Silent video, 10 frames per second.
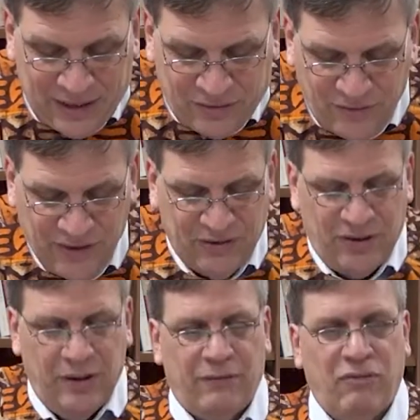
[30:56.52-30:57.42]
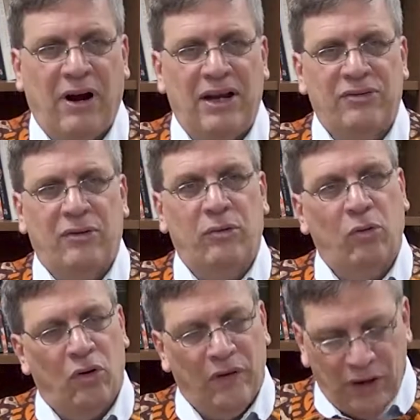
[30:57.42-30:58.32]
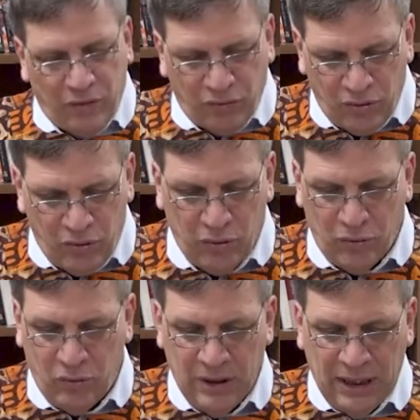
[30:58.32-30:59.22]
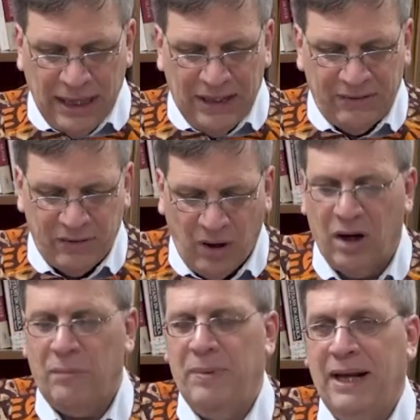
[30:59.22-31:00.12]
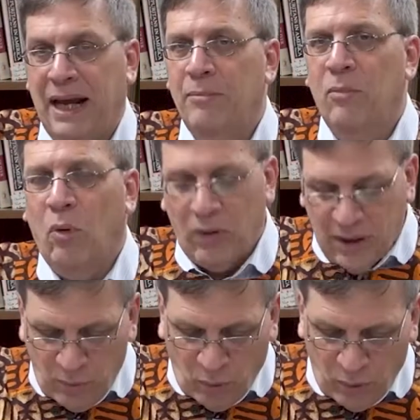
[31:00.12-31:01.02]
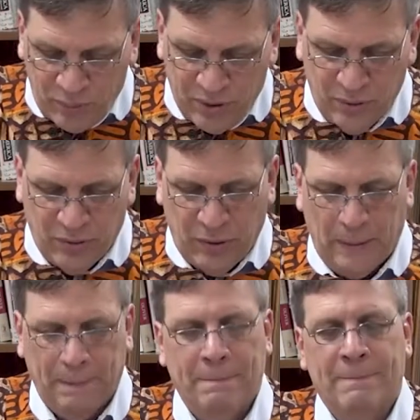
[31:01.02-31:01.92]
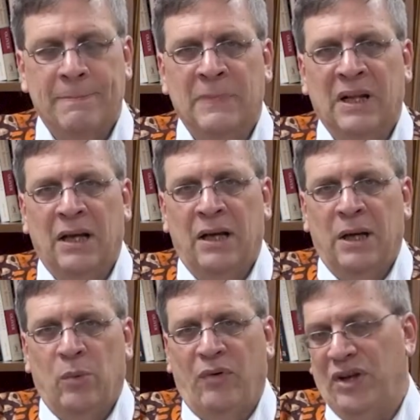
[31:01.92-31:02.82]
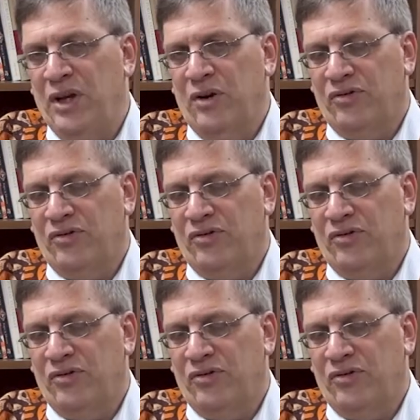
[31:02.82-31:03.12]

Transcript: his vision of Christ's glory grew as his heart became more and more pure. Well, the year